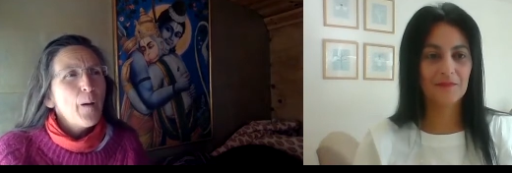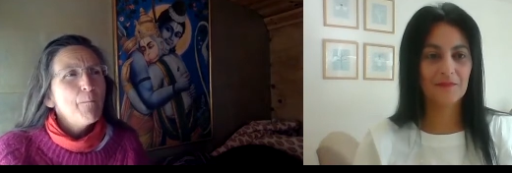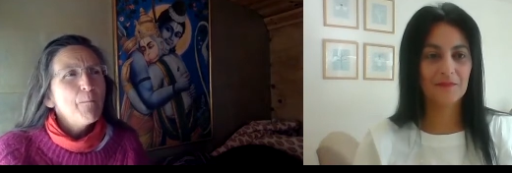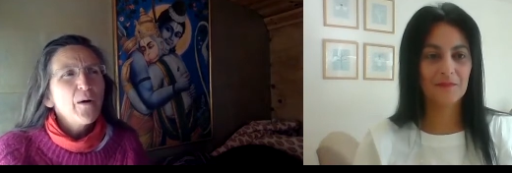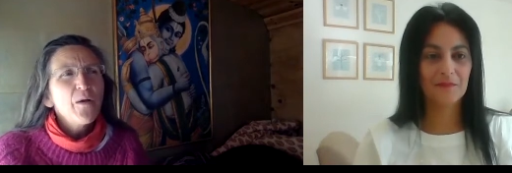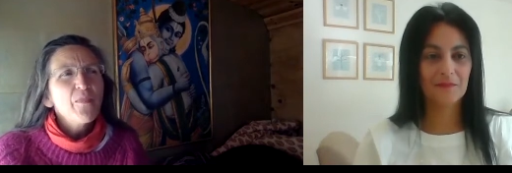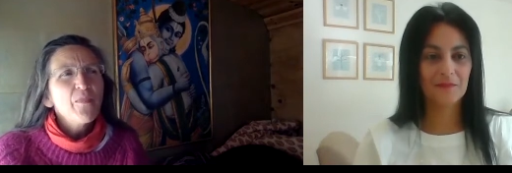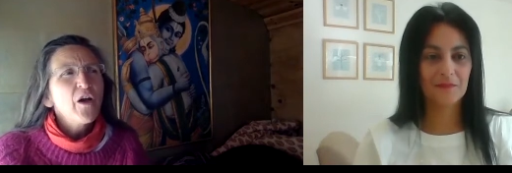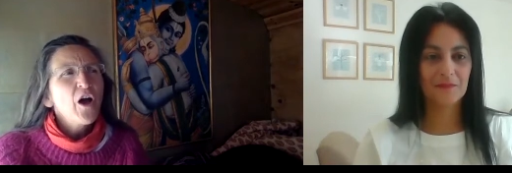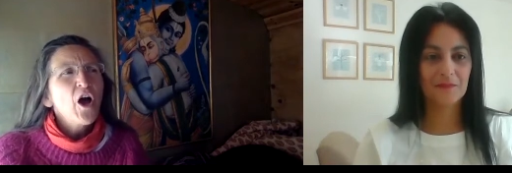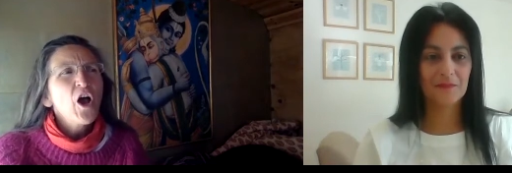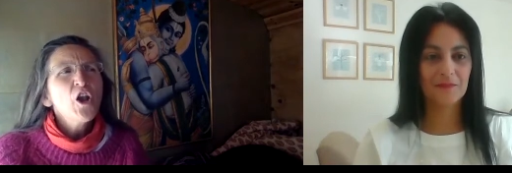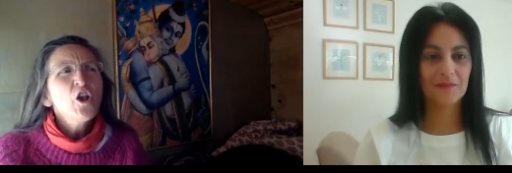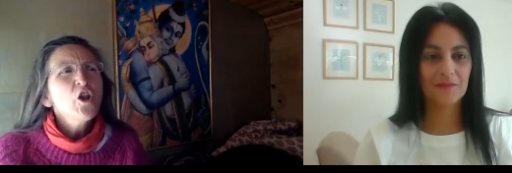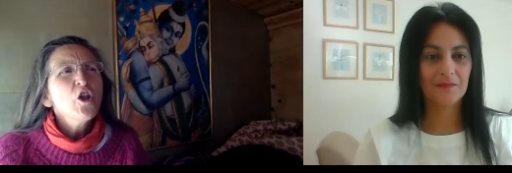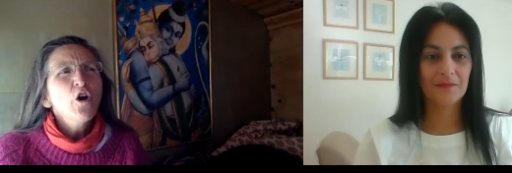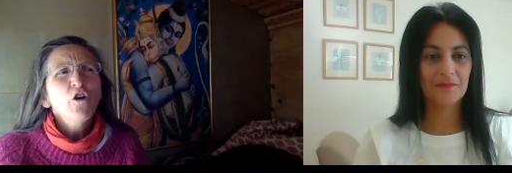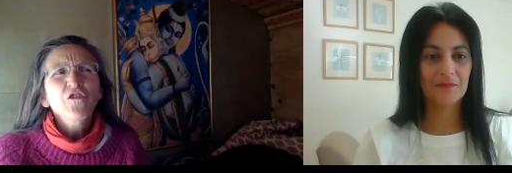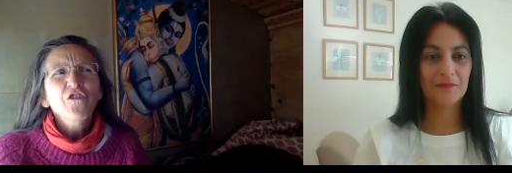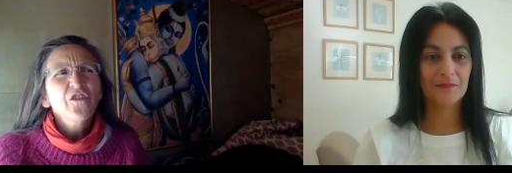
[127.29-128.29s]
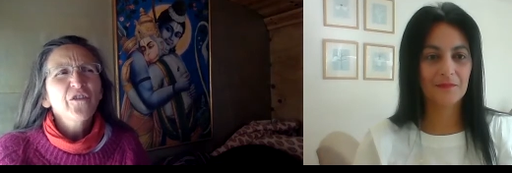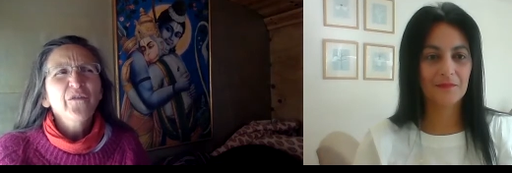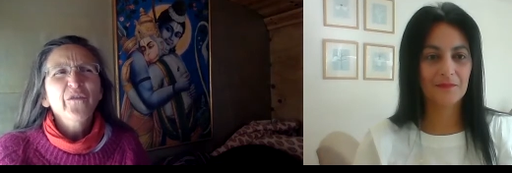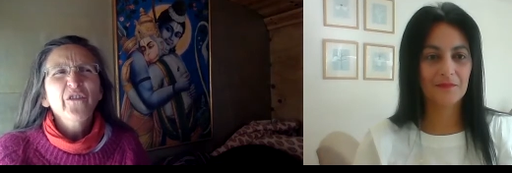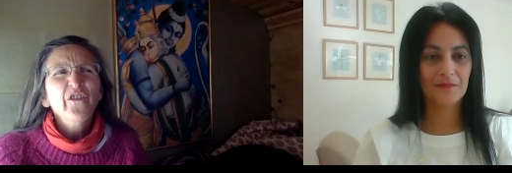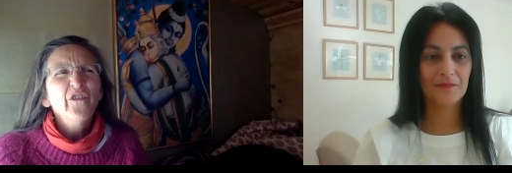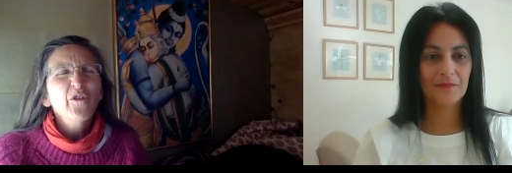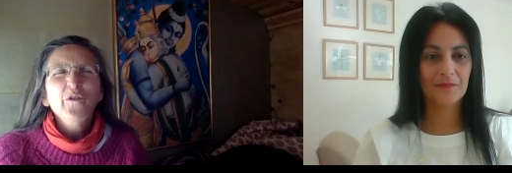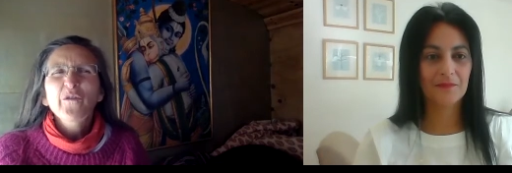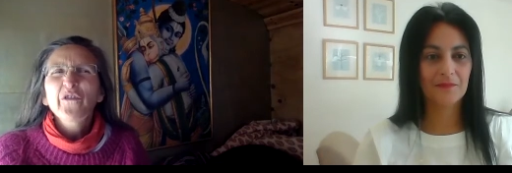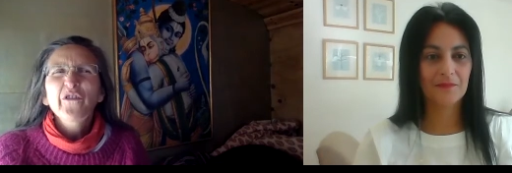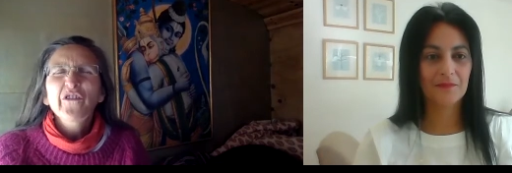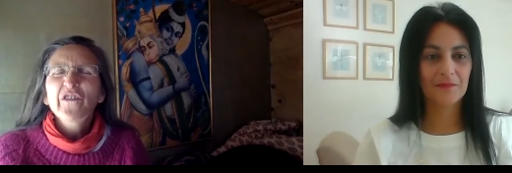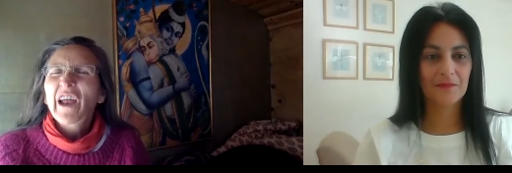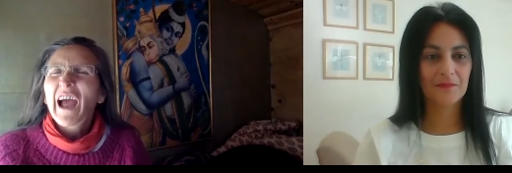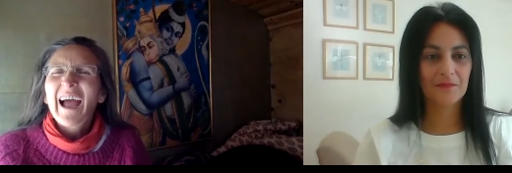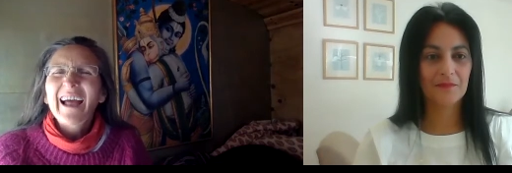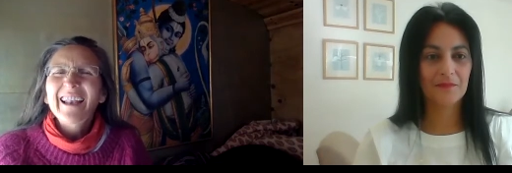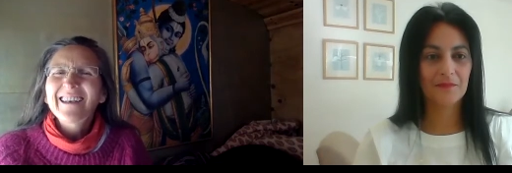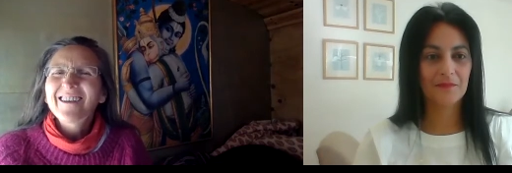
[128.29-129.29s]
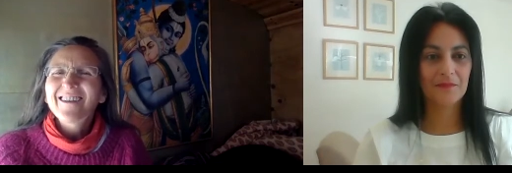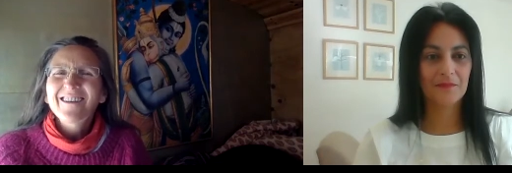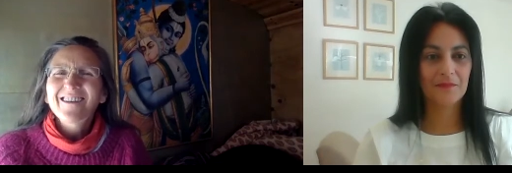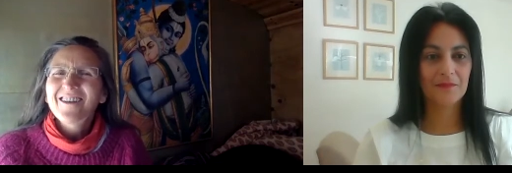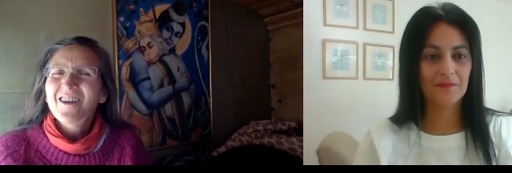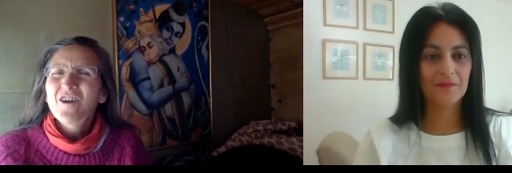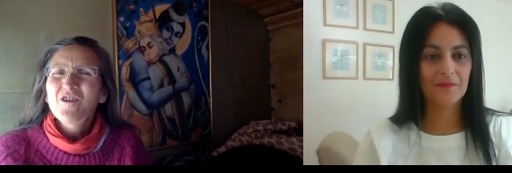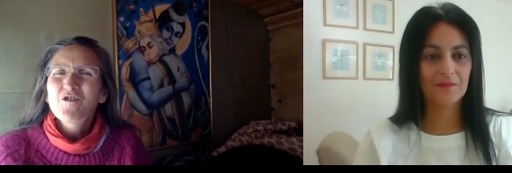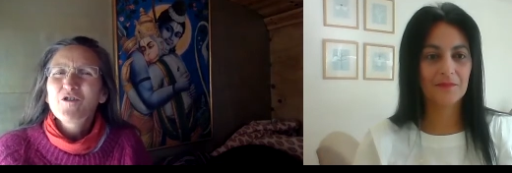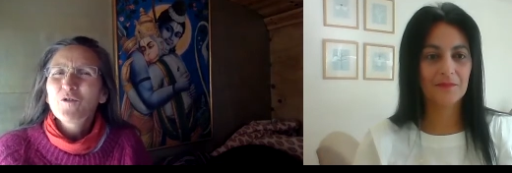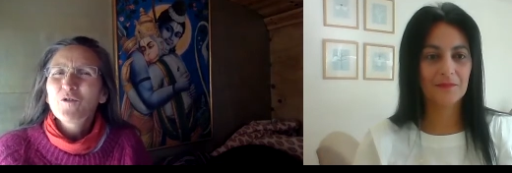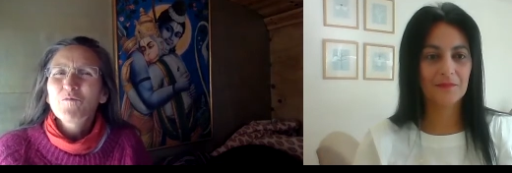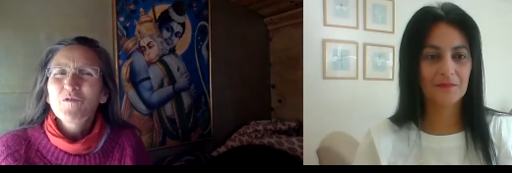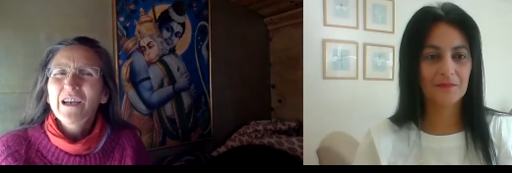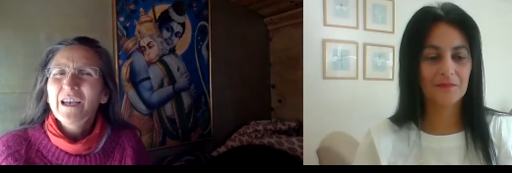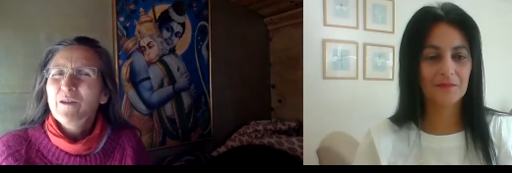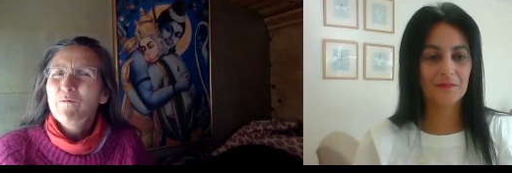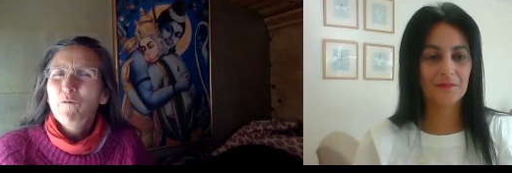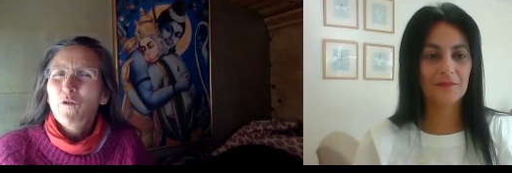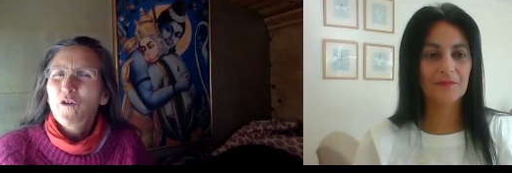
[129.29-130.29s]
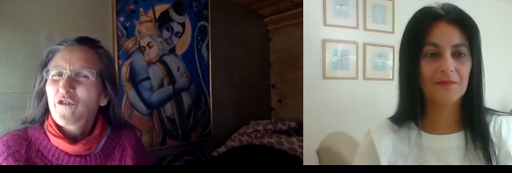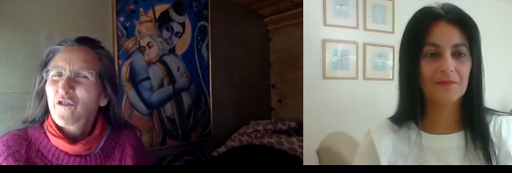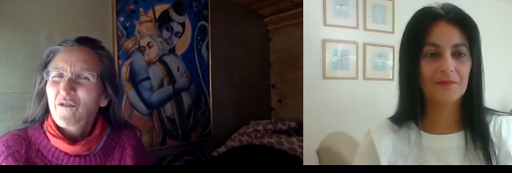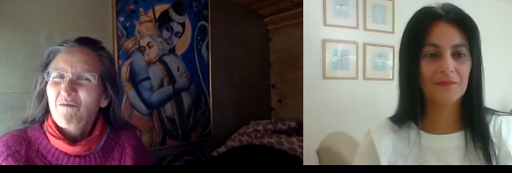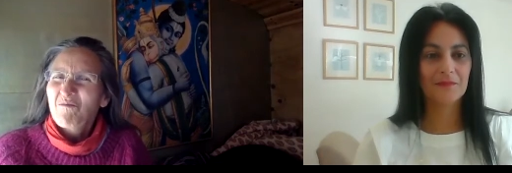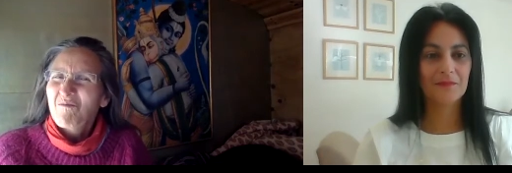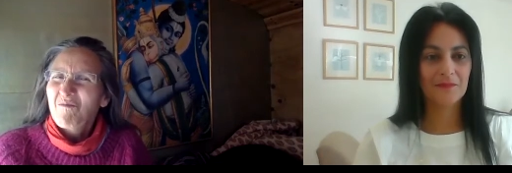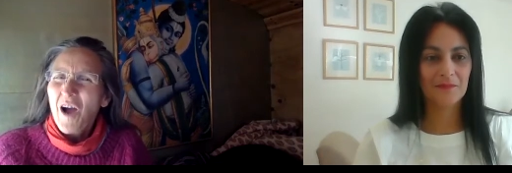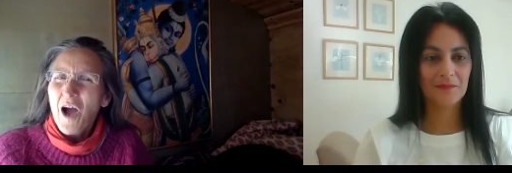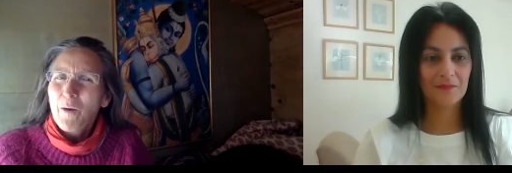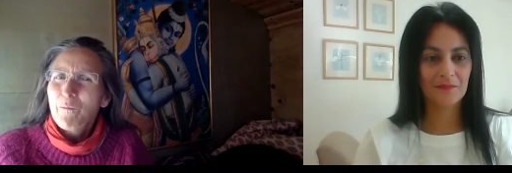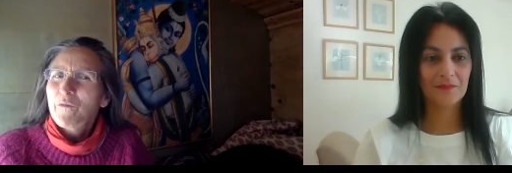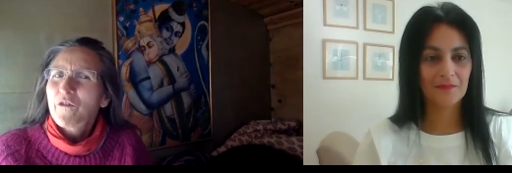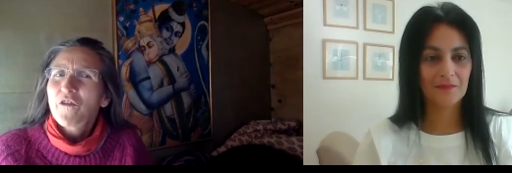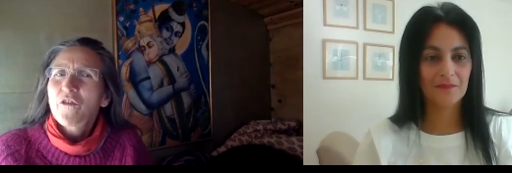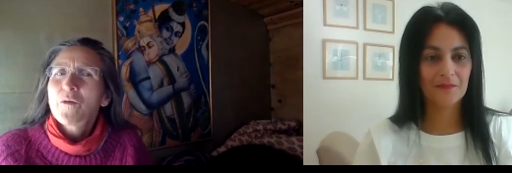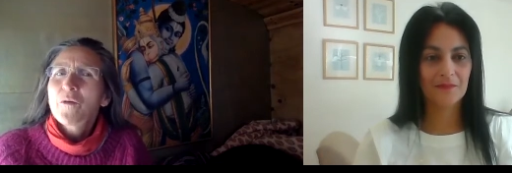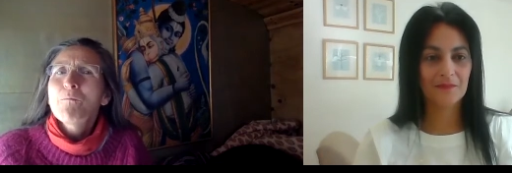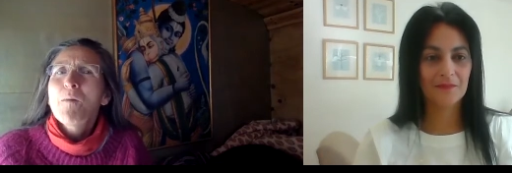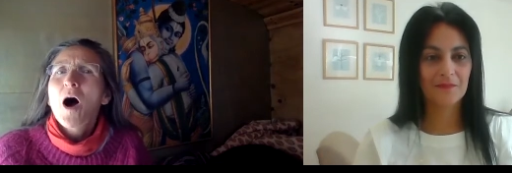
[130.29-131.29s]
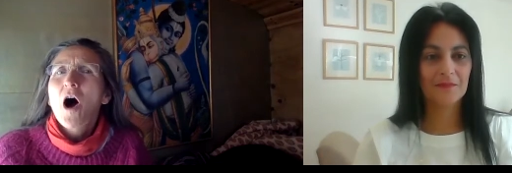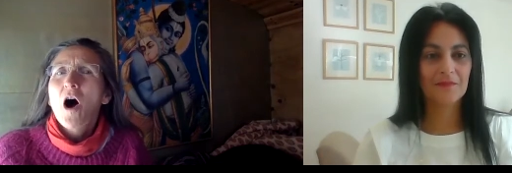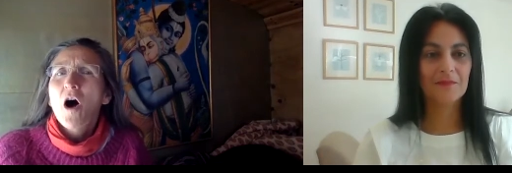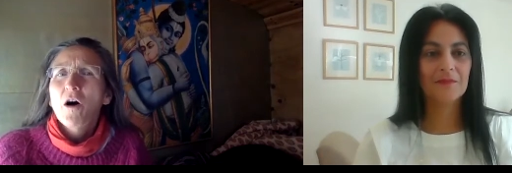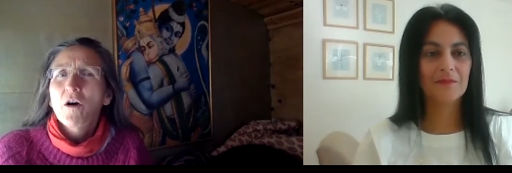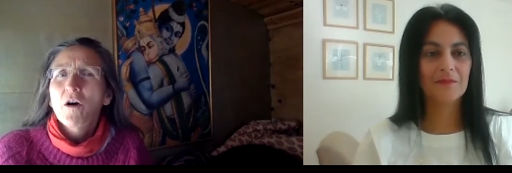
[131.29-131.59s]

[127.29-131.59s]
Speaker 1: but that a lot of sort of standard yoga really wasn't up to the mark.